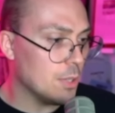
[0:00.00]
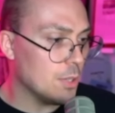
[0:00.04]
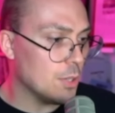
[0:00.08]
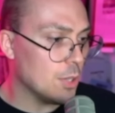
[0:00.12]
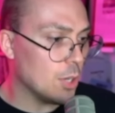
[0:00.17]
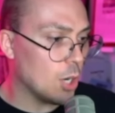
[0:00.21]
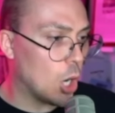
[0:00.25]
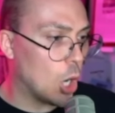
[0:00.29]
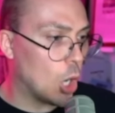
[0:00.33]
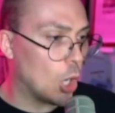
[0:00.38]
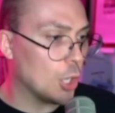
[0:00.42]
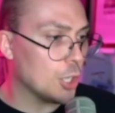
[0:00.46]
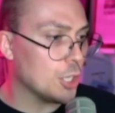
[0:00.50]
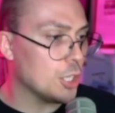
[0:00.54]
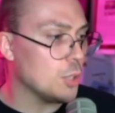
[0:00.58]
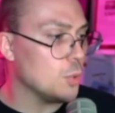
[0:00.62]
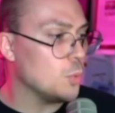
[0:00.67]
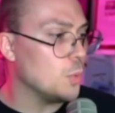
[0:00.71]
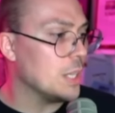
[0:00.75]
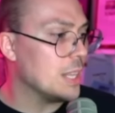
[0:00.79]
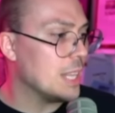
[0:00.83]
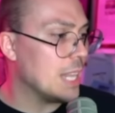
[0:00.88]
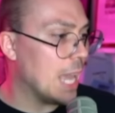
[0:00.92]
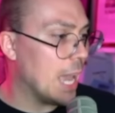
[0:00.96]
argue
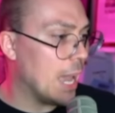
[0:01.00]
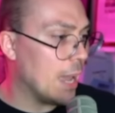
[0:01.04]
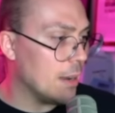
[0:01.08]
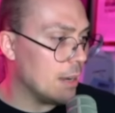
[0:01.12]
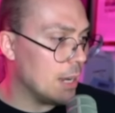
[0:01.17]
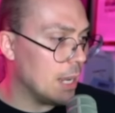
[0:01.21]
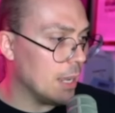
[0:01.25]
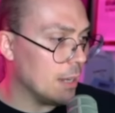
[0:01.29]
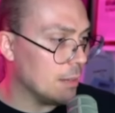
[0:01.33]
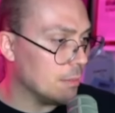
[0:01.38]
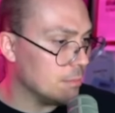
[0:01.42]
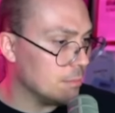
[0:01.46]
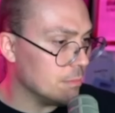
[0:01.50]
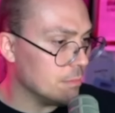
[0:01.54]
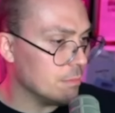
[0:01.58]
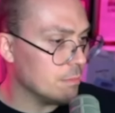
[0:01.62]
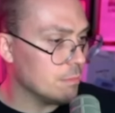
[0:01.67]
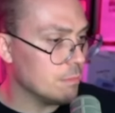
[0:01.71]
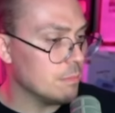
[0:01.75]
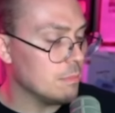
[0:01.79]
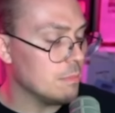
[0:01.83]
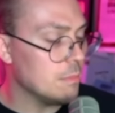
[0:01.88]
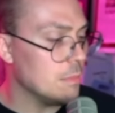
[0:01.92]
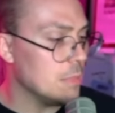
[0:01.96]
with that and,
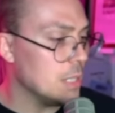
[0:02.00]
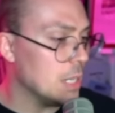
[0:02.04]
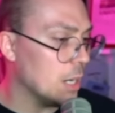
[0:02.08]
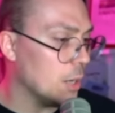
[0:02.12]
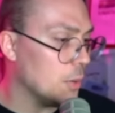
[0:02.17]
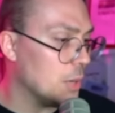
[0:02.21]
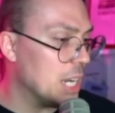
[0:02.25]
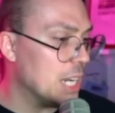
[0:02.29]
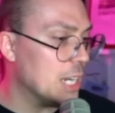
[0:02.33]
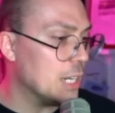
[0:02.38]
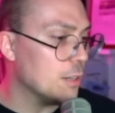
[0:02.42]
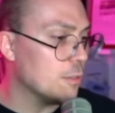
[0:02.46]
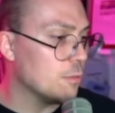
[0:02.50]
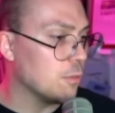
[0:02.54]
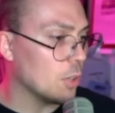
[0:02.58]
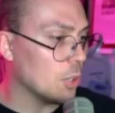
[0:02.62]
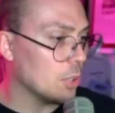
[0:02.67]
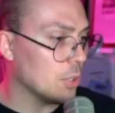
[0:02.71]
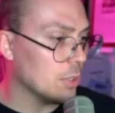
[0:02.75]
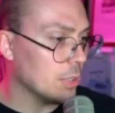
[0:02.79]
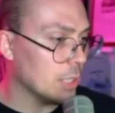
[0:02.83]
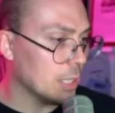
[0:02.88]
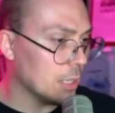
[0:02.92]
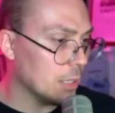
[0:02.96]
you know,
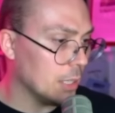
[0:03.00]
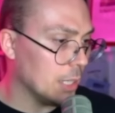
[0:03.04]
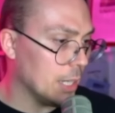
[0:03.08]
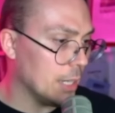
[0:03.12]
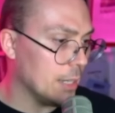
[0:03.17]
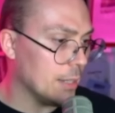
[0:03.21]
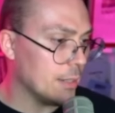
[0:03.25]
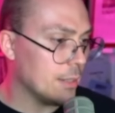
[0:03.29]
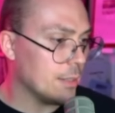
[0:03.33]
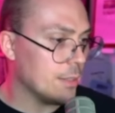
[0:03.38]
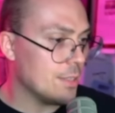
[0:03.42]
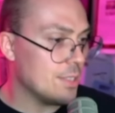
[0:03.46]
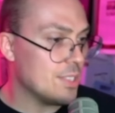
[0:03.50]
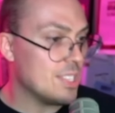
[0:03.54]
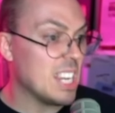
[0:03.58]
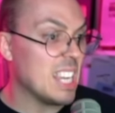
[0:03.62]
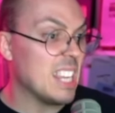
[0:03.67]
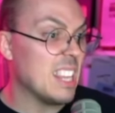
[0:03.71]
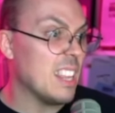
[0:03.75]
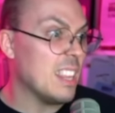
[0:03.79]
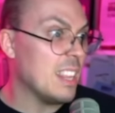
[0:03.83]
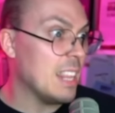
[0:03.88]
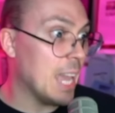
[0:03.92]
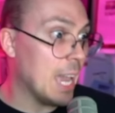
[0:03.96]
inadvertently like say
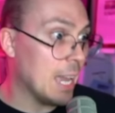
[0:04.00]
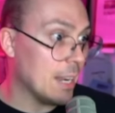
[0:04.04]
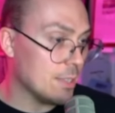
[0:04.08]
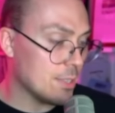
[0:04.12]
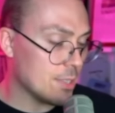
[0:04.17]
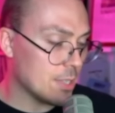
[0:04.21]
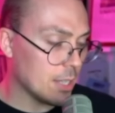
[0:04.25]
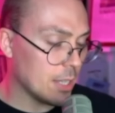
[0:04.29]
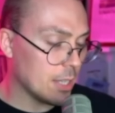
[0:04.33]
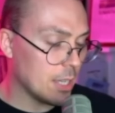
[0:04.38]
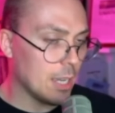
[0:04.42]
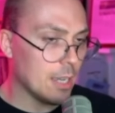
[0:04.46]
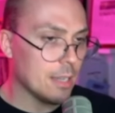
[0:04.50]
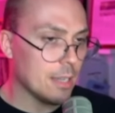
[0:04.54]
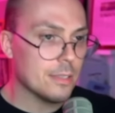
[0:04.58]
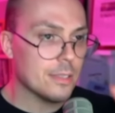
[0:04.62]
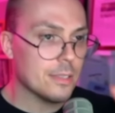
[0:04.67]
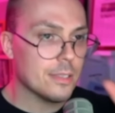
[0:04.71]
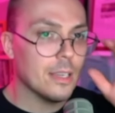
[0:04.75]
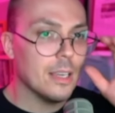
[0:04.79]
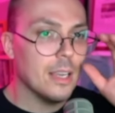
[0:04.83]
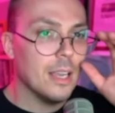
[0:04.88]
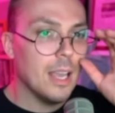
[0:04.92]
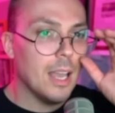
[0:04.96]
that that is the
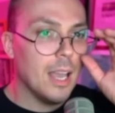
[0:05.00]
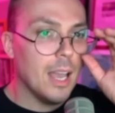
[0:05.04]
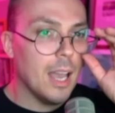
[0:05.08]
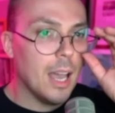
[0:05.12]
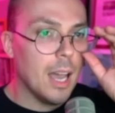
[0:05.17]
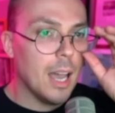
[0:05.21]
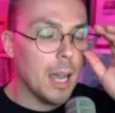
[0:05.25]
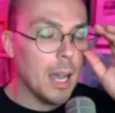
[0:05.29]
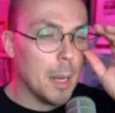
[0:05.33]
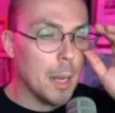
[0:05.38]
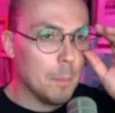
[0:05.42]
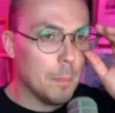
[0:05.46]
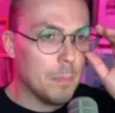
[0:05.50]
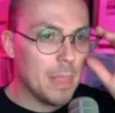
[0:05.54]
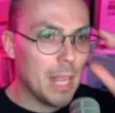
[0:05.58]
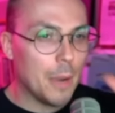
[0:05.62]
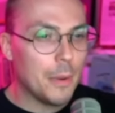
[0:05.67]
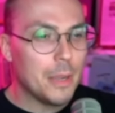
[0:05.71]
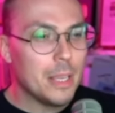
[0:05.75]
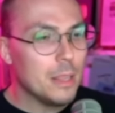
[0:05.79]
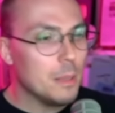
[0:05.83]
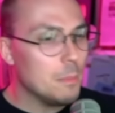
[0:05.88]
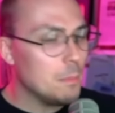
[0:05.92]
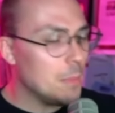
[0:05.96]
case. Now
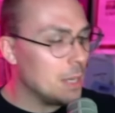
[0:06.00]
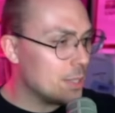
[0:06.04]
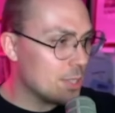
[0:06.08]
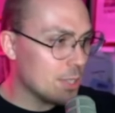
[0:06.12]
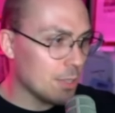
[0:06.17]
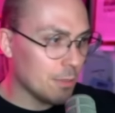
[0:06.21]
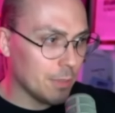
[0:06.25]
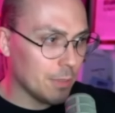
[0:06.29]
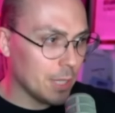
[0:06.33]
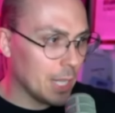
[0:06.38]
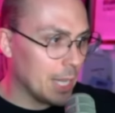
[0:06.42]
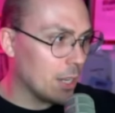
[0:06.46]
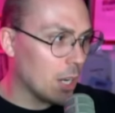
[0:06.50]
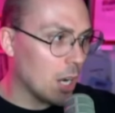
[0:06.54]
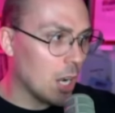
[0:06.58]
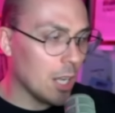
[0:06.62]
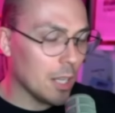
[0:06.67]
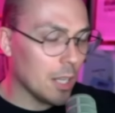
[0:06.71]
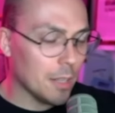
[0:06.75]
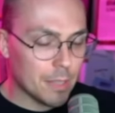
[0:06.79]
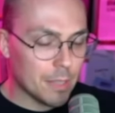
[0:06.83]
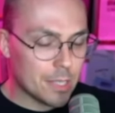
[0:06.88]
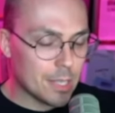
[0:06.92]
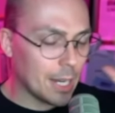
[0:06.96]
in the midst of like
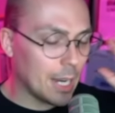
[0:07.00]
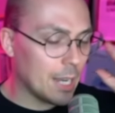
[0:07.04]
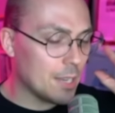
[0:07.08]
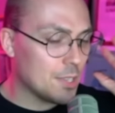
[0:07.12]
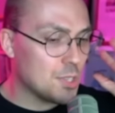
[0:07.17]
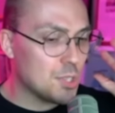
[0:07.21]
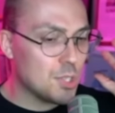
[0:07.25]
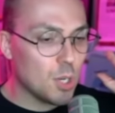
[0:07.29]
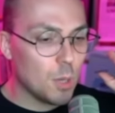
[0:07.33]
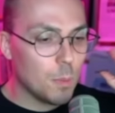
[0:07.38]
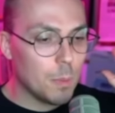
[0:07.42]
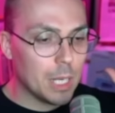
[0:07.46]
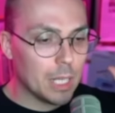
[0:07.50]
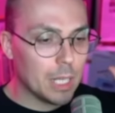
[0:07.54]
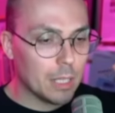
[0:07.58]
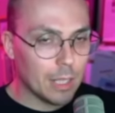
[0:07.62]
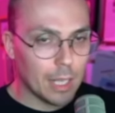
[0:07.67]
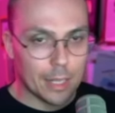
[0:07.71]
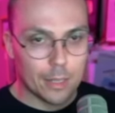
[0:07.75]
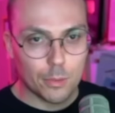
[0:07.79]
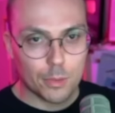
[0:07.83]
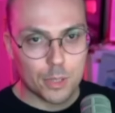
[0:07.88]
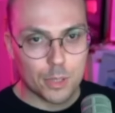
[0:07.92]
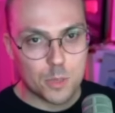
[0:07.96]
all of this, I got so many
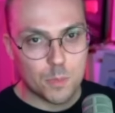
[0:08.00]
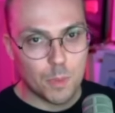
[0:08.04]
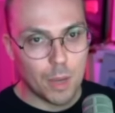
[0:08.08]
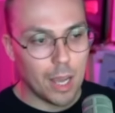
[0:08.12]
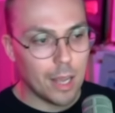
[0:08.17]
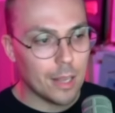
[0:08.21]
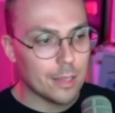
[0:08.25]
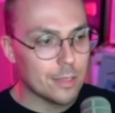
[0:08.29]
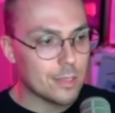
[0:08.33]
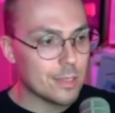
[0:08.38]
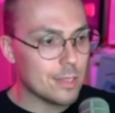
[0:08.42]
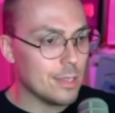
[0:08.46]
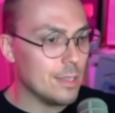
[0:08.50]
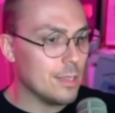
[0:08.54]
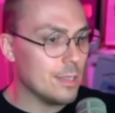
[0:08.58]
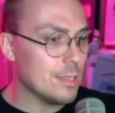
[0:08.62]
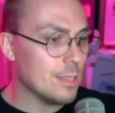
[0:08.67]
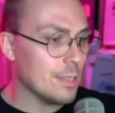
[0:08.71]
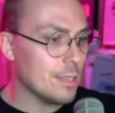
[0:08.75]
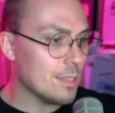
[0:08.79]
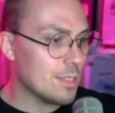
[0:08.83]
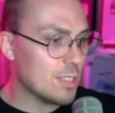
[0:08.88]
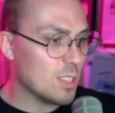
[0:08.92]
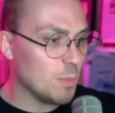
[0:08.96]
like responses
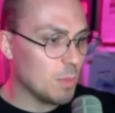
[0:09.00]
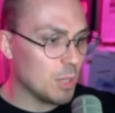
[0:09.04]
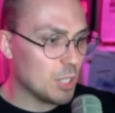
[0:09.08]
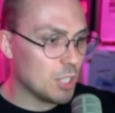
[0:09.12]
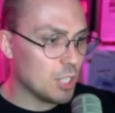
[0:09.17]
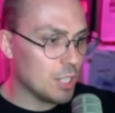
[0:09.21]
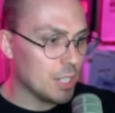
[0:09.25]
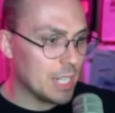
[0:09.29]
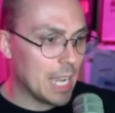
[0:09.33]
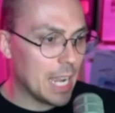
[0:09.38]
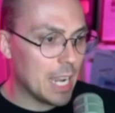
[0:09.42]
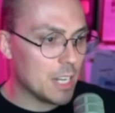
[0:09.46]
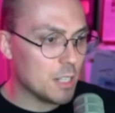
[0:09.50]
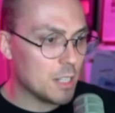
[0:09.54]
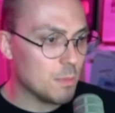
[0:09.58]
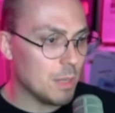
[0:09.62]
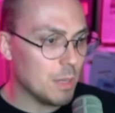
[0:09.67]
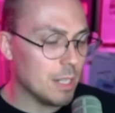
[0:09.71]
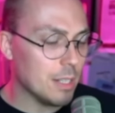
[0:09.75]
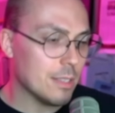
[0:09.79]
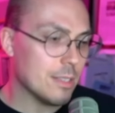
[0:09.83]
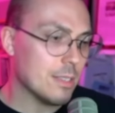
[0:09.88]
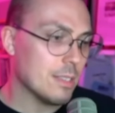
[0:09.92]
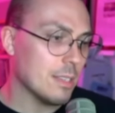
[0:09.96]
and so much
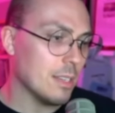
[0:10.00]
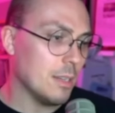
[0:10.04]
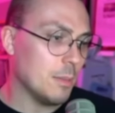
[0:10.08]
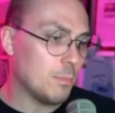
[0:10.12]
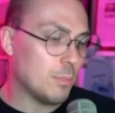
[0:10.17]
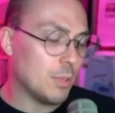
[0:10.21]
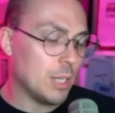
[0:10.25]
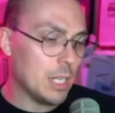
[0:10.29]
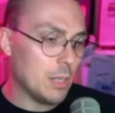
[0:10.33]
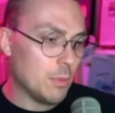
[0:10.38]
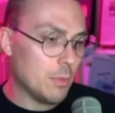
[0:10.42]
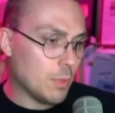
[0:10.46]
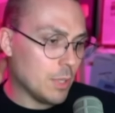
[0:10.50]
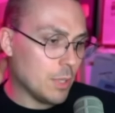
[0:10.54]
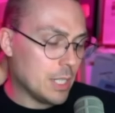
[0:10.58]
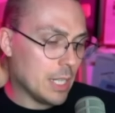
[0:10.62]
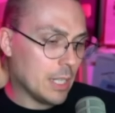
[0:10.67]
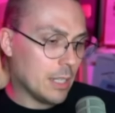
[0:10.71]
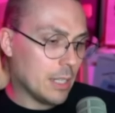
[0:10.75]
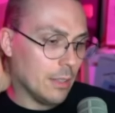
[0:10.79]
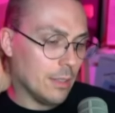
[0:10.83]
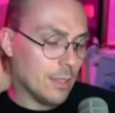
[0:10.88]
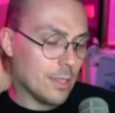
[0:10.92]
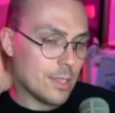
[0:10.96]
engagement. It's pretty
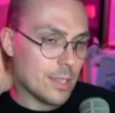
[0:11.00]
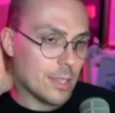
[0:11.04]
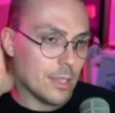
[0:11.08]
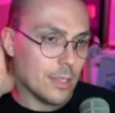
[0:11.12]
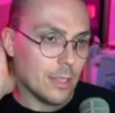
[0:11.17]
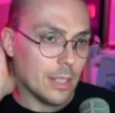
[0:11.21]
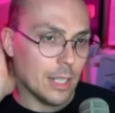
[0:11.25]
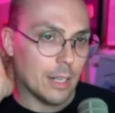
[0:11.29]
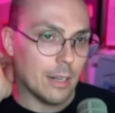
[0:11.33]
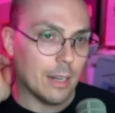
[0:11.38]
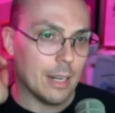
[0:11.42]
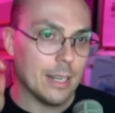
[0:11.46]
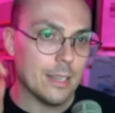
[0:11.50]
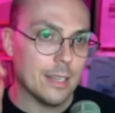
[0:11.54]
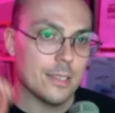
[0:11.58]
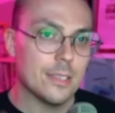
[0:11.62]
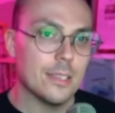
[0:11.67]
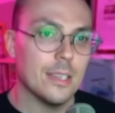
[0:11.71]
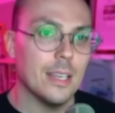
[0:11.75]
ridiculous and hilarious.